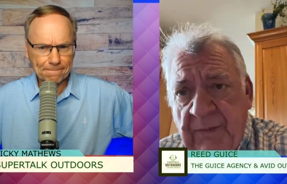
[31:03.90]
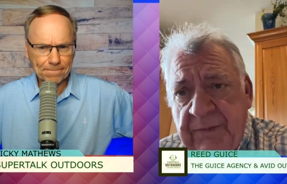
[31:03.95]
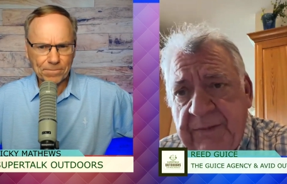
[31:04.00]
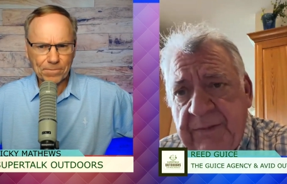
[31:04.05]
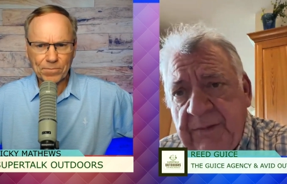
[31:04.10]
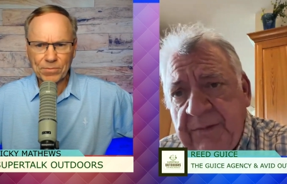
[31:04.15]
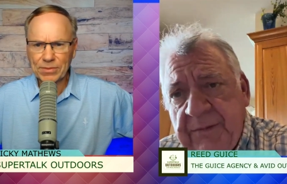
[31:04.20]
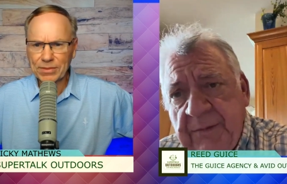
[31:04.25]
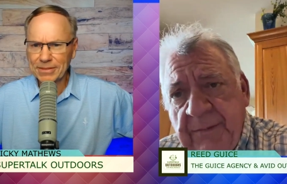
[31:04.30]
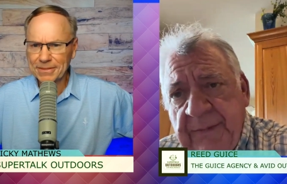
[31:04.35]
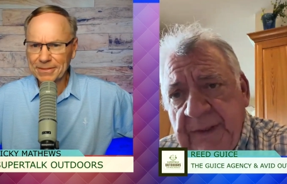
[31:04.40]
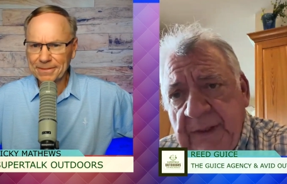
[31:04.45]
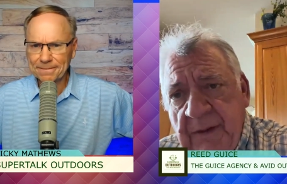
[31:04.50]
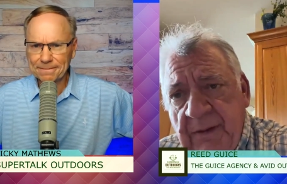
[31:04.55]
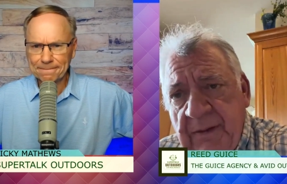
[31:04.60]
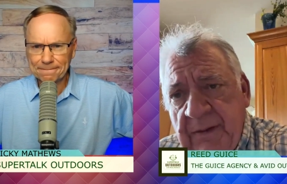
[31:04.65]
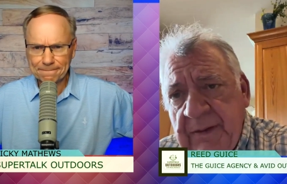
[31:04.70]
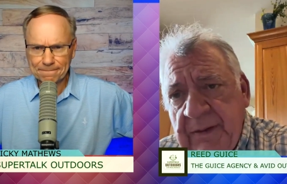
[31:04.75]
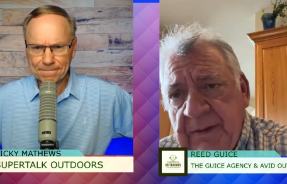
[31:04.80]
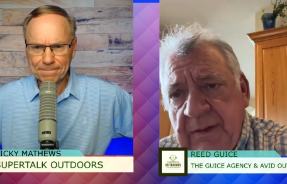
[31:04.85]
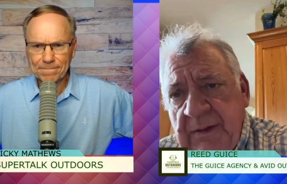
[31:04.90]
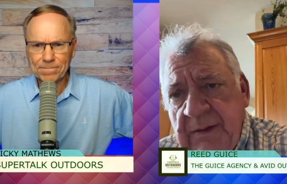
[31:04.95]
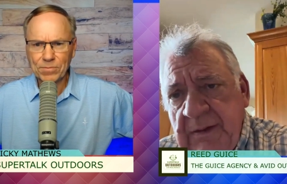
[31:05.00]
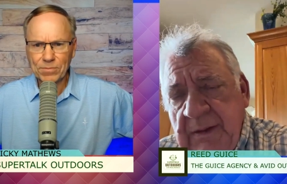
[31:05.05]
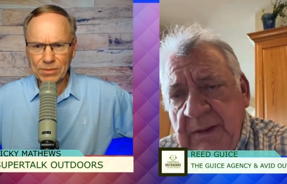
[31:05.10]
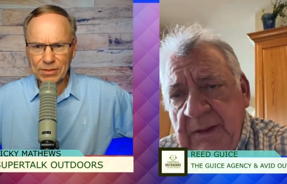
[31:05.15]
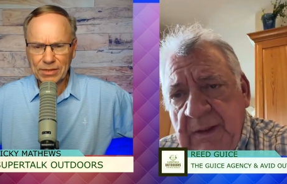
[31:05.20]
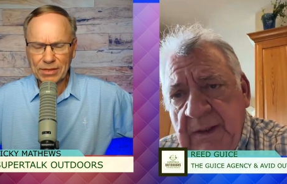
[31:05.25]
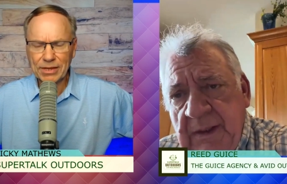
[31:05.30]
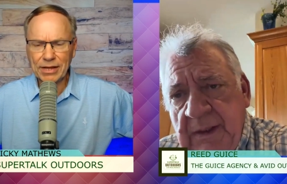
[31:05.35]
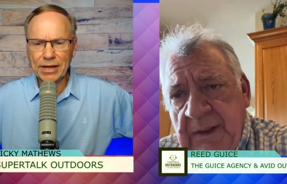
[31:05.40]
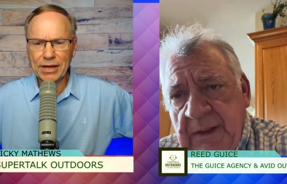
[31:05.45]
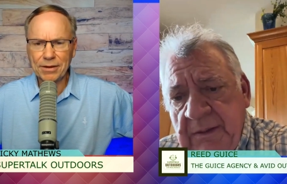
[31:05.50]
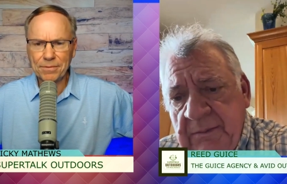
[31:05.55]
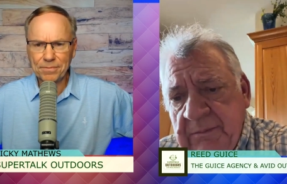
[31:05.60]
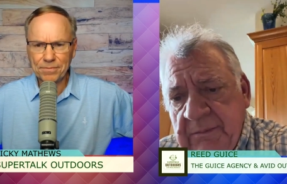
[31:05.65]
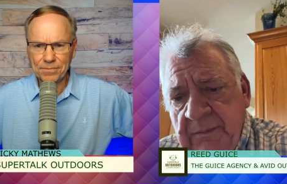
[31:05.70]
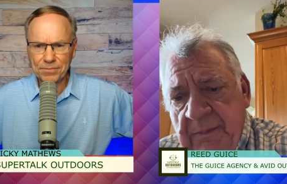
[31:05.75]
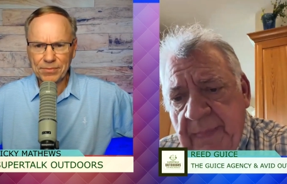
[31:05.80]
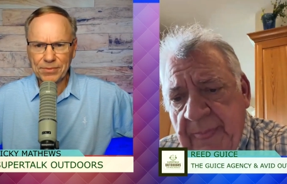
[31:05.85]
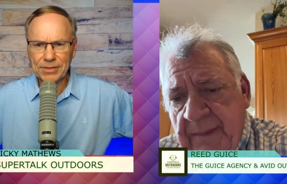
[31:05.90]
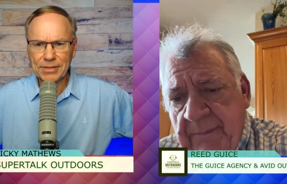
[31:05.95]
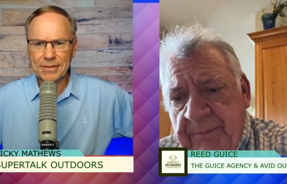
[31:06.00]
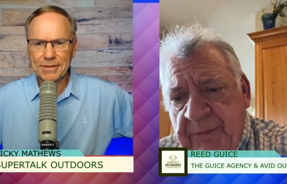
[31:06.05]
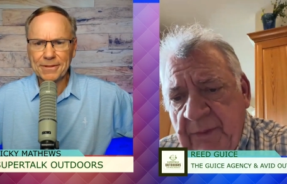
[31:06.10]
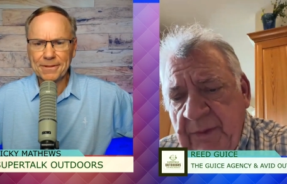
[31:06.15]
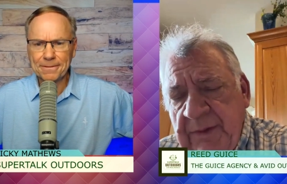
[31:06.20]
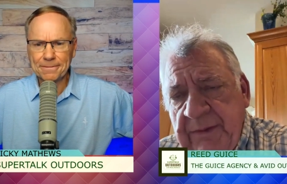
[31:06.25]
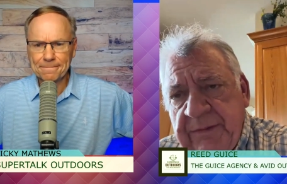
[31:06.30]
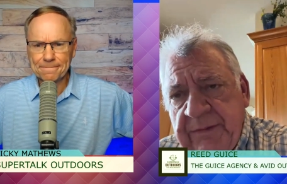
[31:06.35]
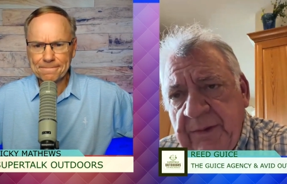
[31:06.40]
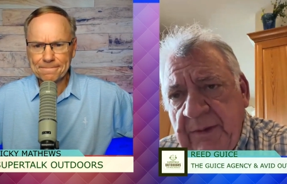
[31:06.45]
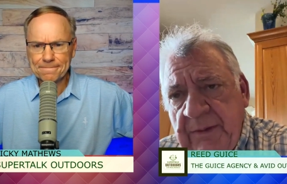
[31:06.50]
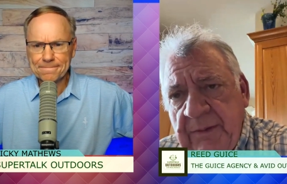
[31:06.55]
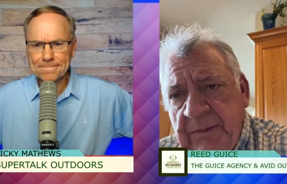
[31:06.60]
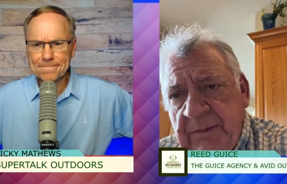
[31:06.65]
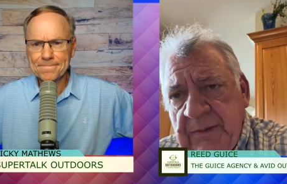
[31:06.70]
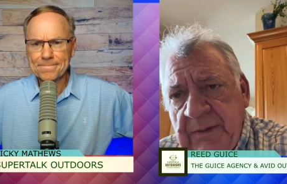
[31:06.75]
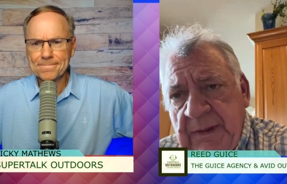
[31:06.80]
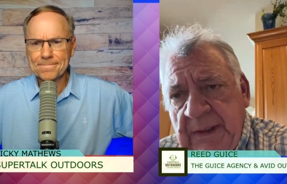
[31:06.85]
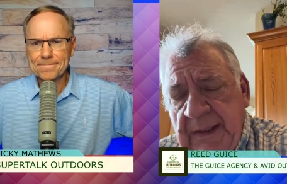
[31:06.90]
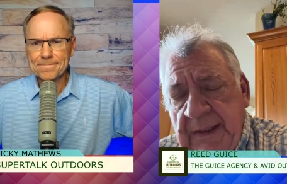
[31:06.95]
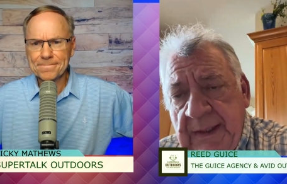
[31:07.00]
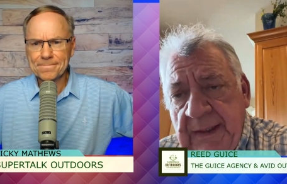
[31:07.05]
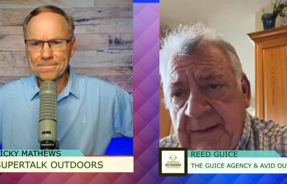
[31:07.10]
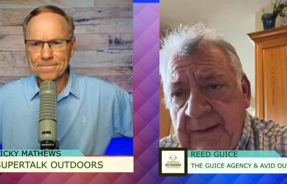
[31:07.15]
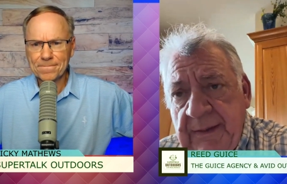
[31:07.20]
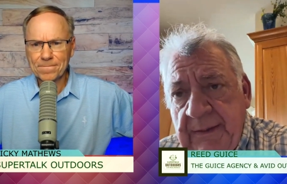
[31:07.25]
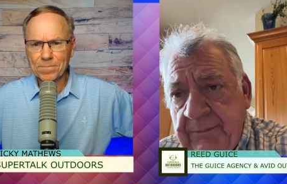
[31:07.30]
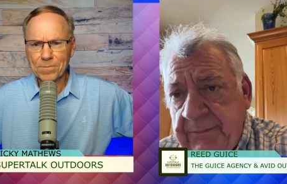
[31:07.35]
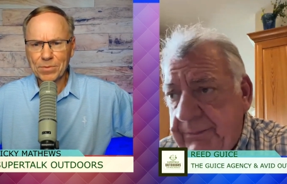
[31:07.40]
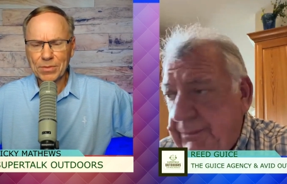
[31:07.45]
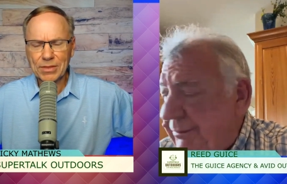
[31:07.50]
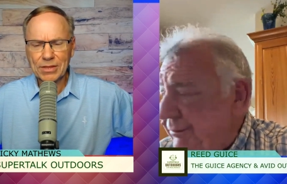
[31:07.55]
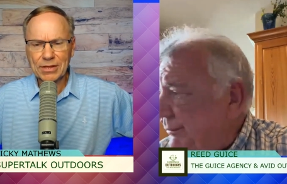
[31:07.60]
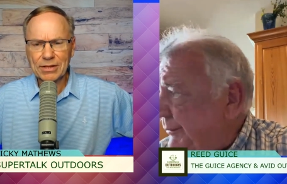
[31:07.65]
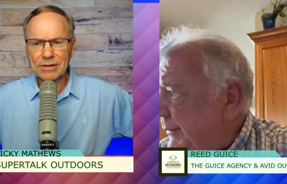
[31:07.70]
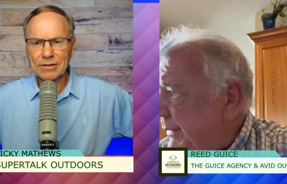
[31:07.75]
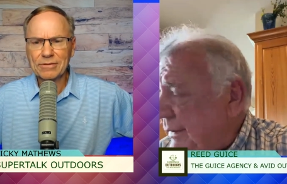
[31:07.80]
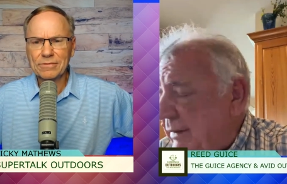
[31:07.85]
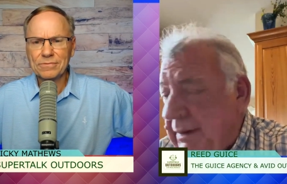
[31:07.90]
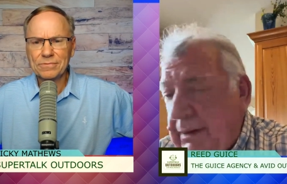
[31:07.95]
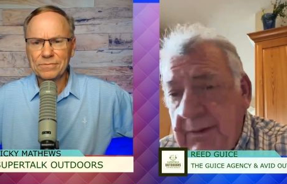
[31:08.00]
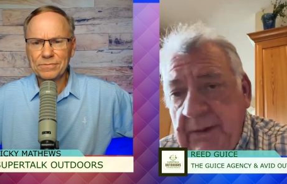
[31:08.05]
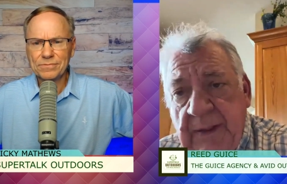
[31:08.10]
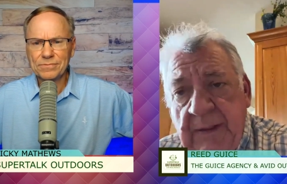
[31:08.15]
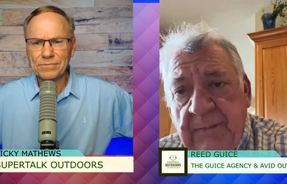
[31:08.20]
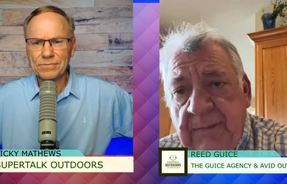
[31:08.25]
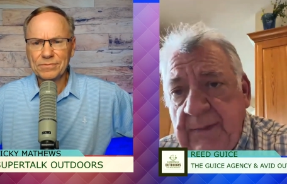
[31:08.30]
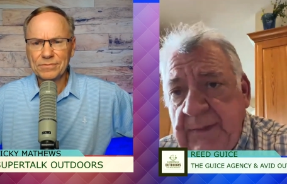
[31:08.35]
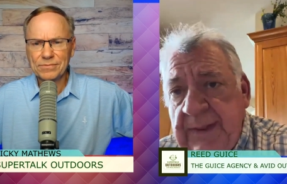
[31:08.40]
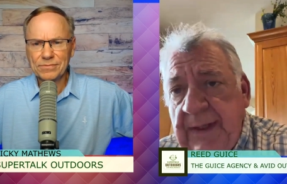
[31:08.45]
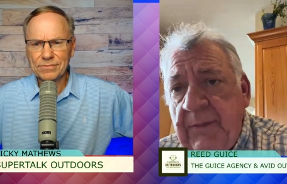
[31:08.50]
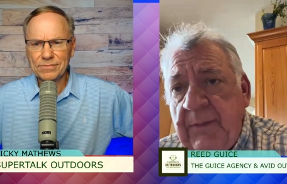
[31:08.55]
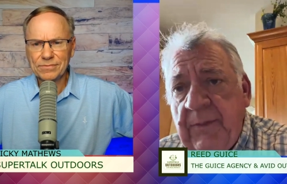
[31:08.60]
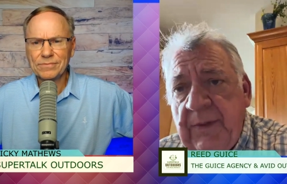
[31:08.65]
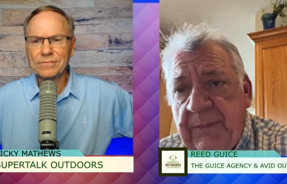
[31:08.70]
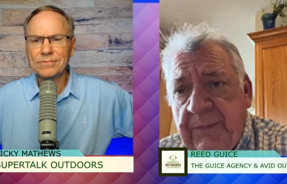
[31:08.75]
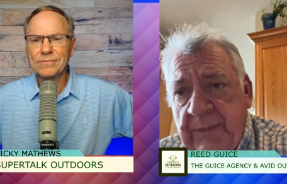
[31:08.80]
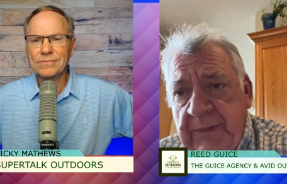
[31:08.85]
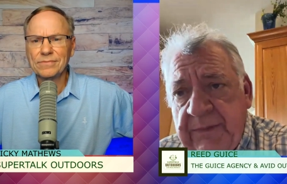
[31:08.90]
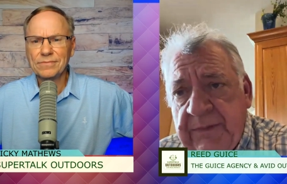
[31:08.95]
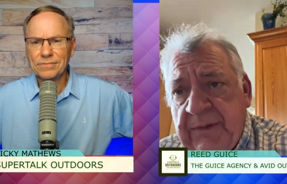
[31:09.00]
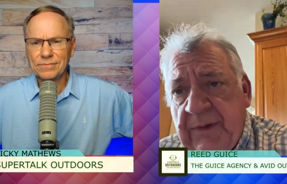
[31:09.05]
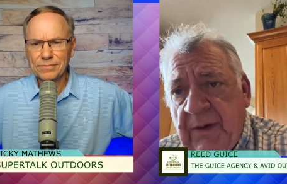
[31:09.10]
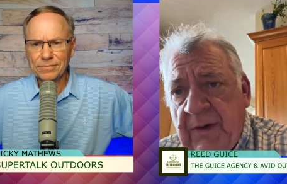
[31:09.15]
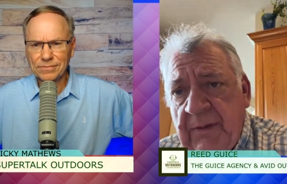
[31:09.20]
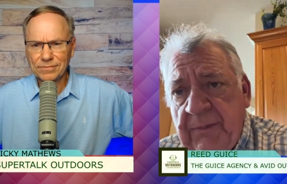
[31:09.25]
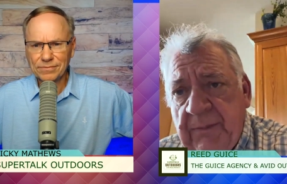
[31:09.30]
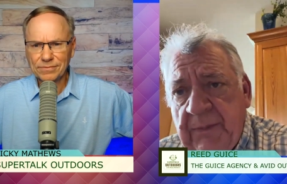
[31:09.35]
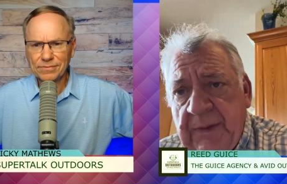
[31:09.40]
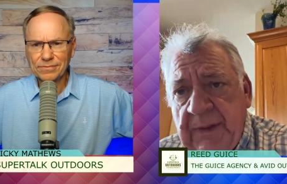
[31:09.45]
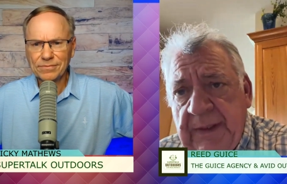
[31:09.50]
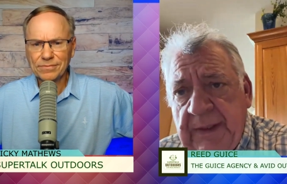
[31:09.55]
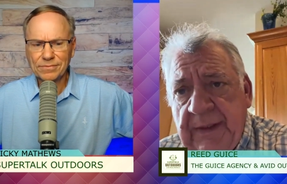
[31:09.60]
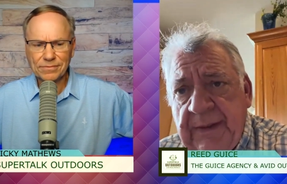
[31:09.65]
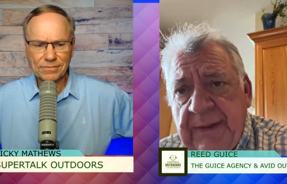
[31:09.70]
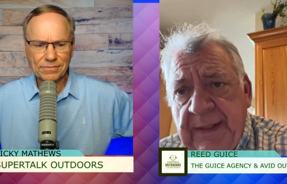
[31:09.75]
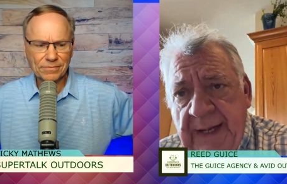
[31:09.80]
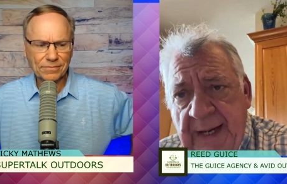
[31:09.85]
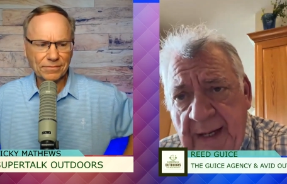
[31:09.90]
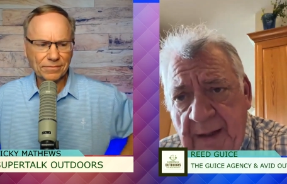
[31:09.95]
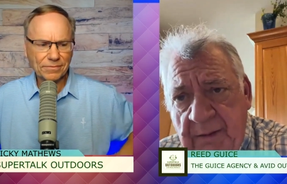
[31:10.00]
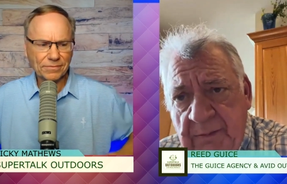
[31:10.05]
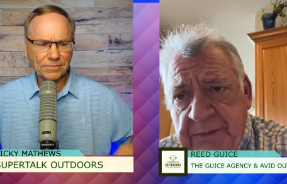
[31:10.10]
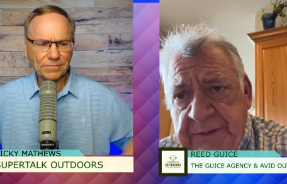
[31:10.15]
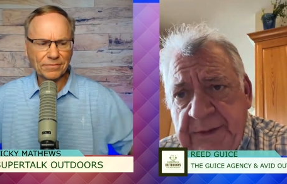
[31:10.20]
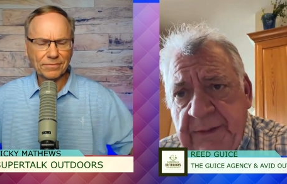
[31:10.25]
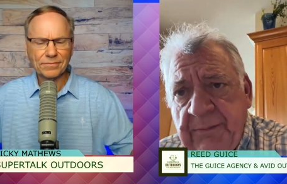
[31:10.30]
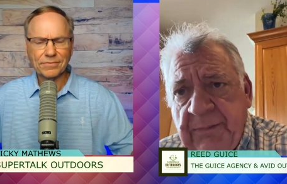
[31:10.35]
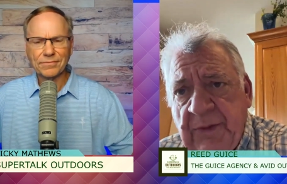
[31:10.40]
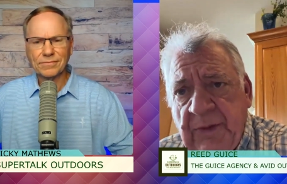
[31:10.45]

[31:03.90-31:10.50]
Speaker 1: oysters will be gone. Yeah. Um, pretty soon, and, uh, and then if we start getting the algae